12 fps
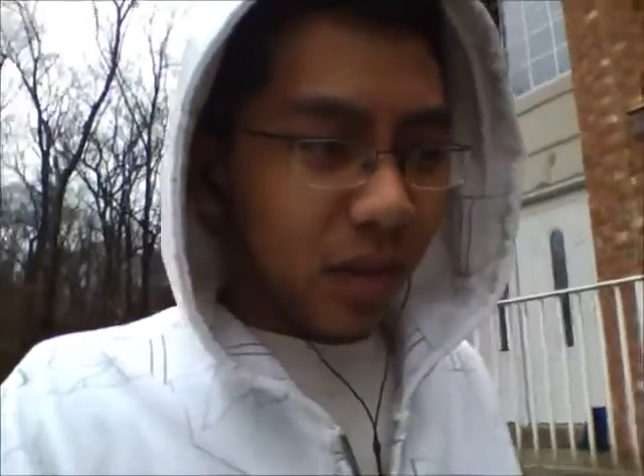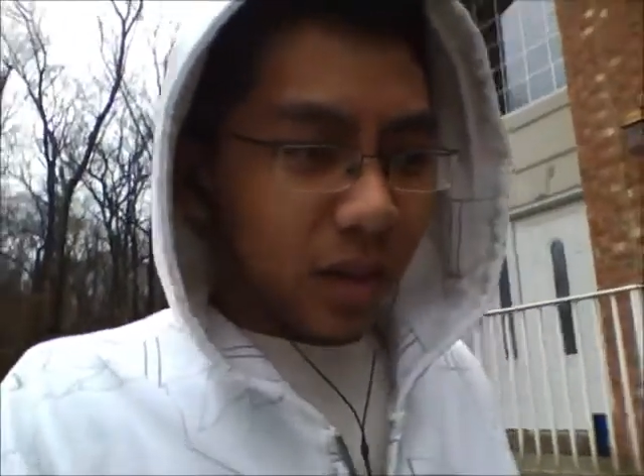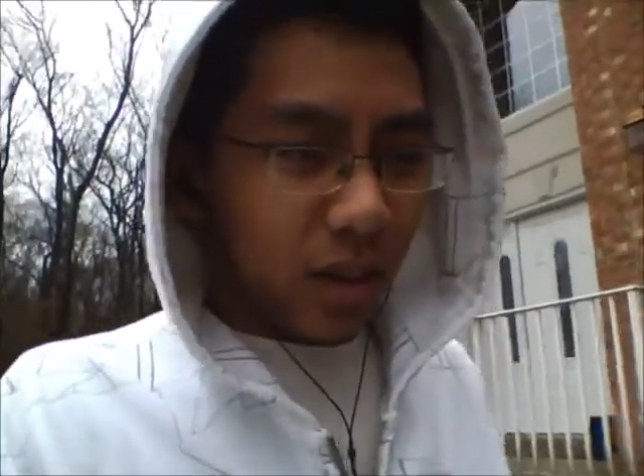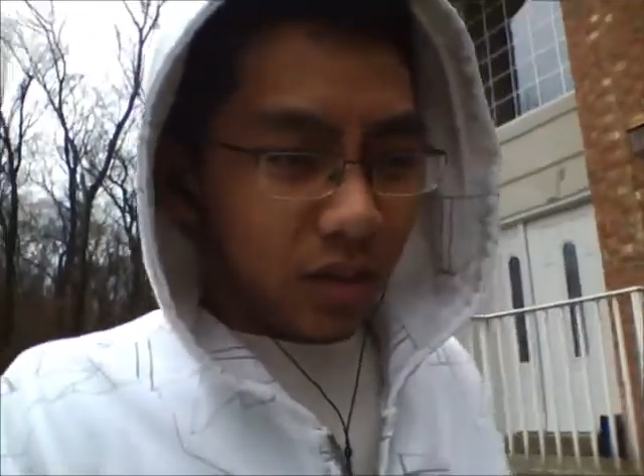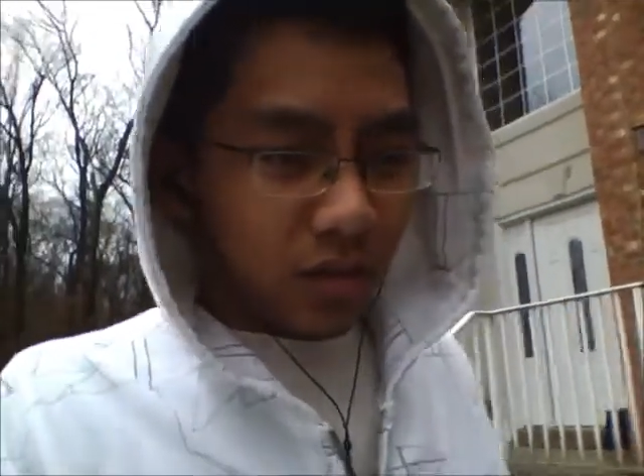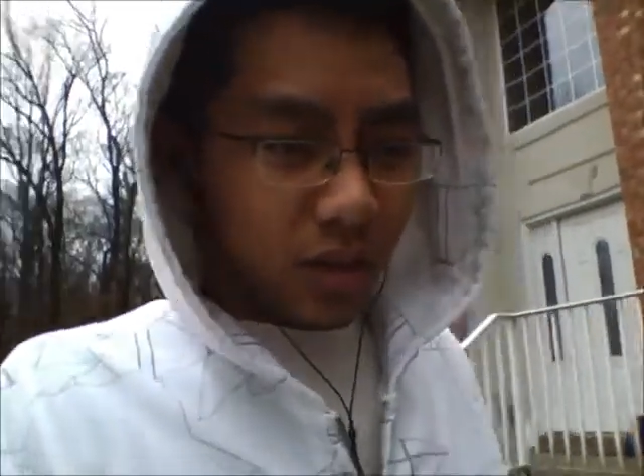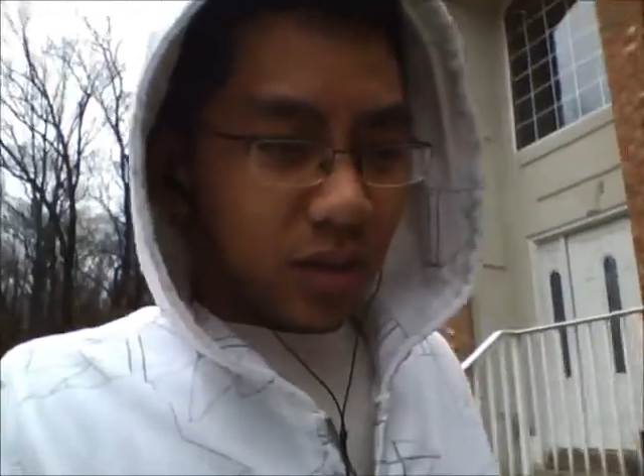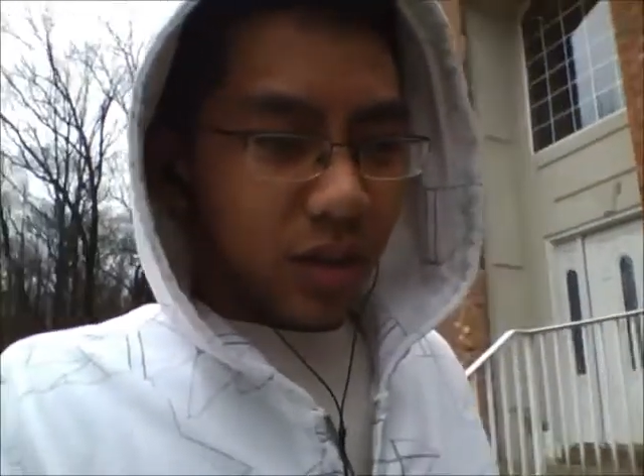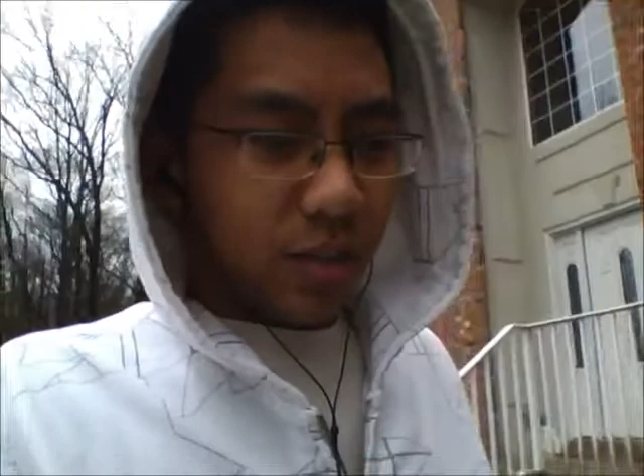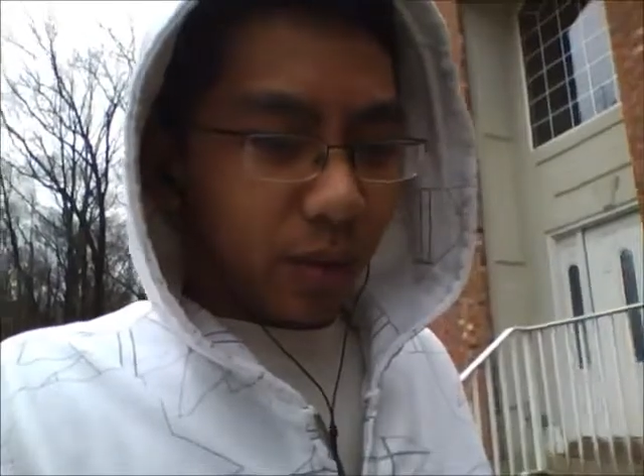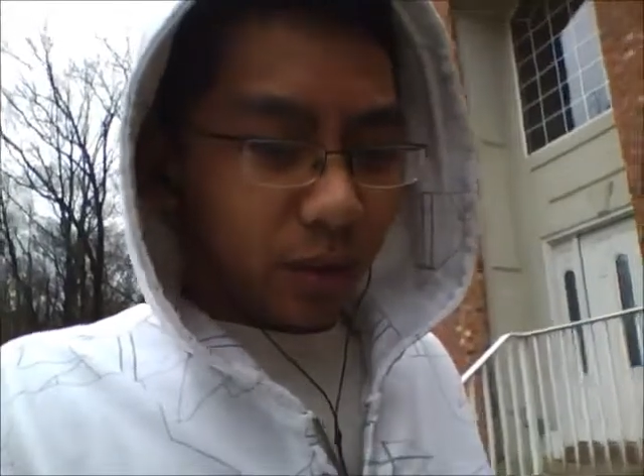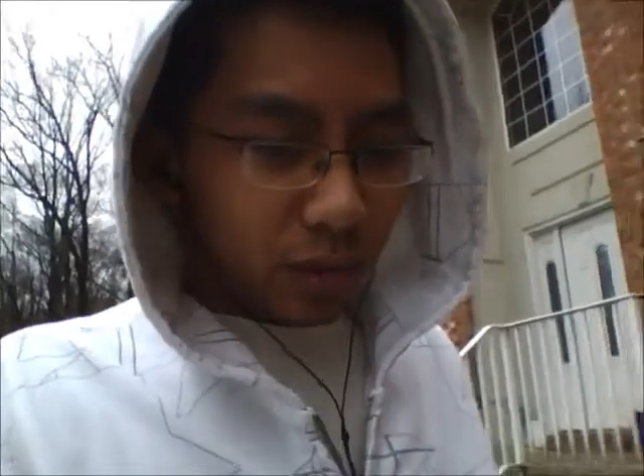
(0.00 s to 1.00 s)
And you just
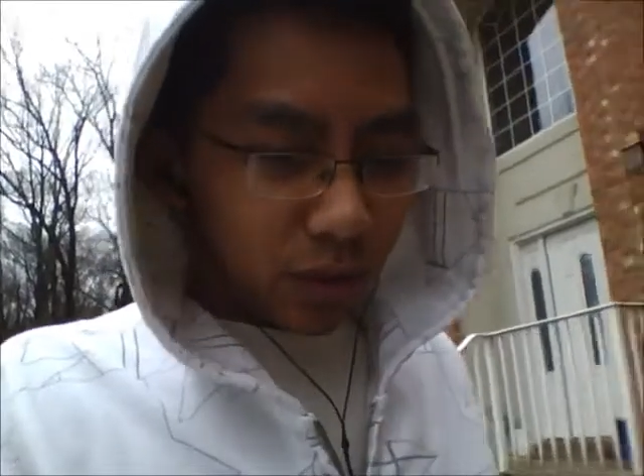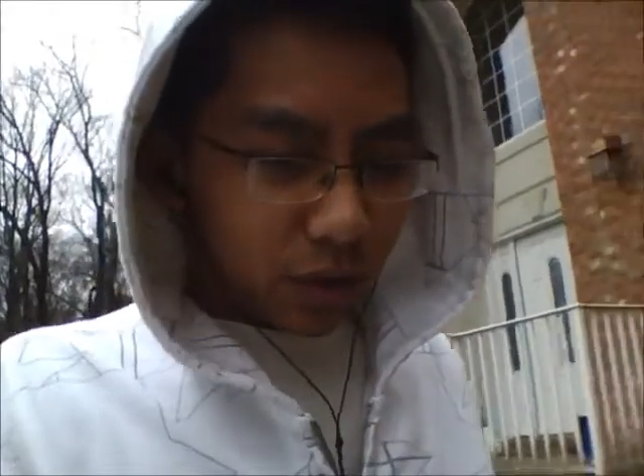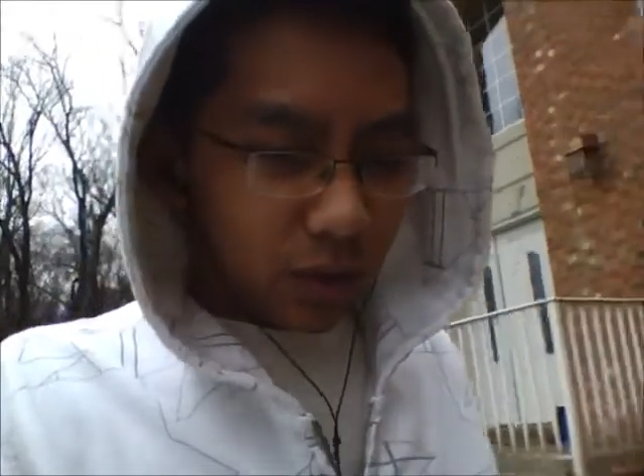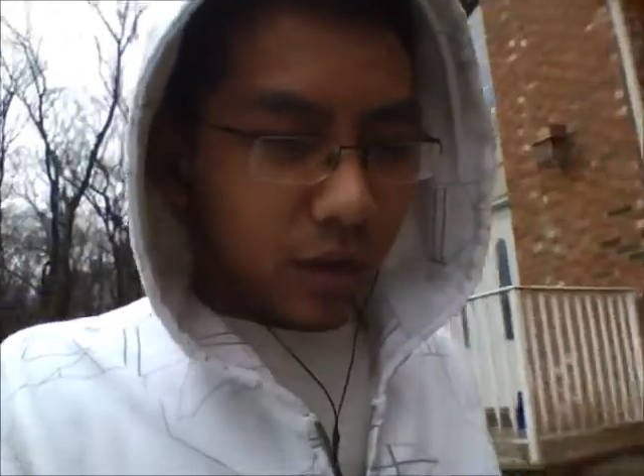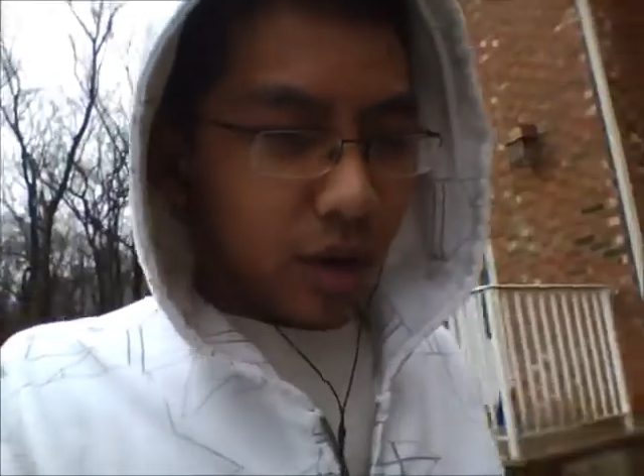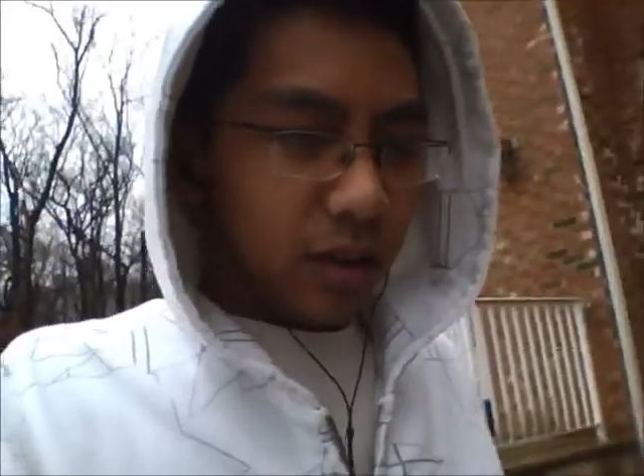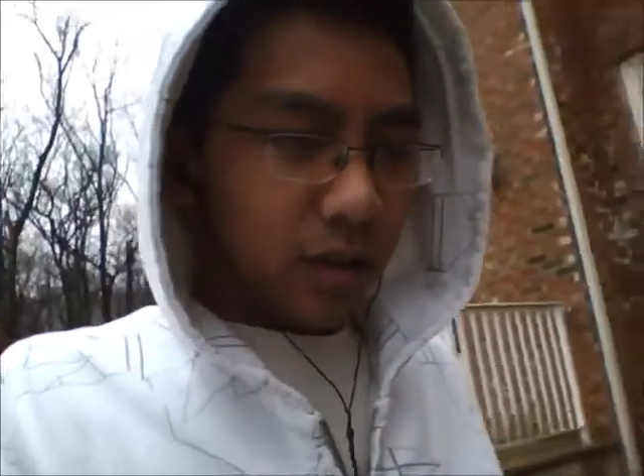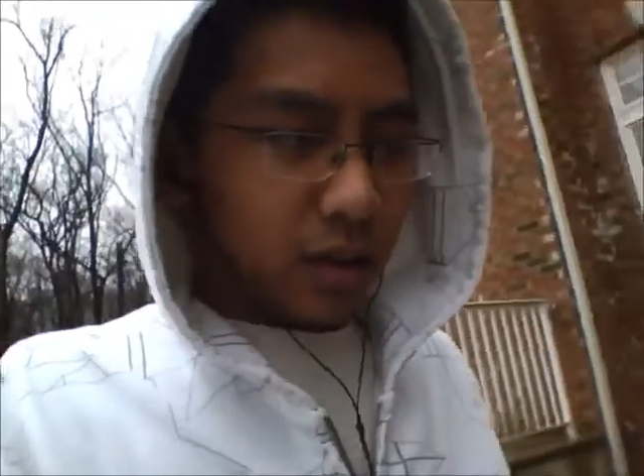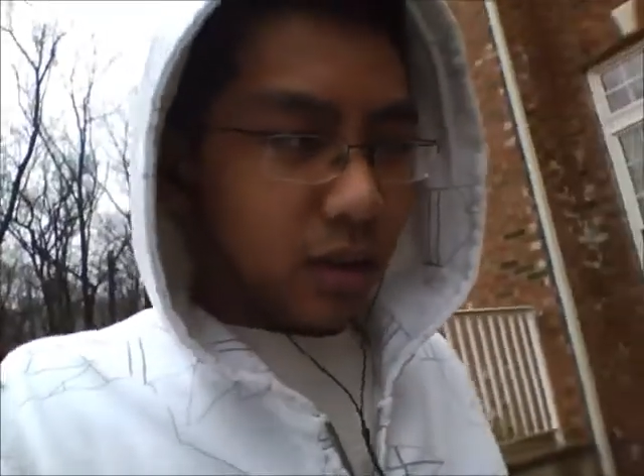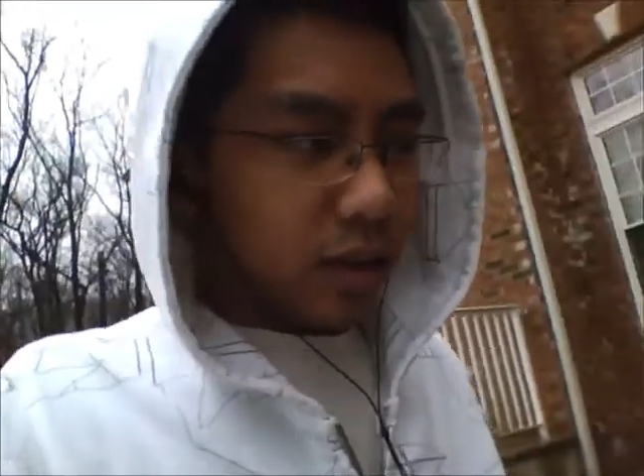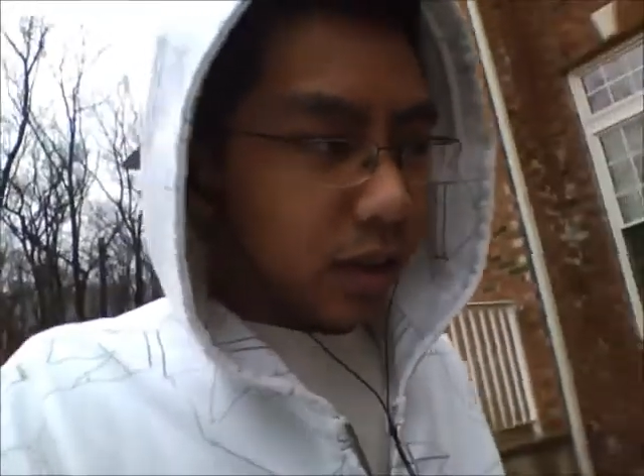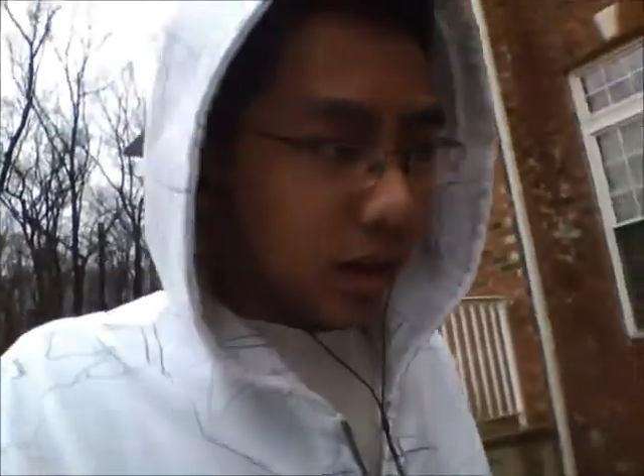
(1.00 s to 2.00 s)
see a bunch of his friends,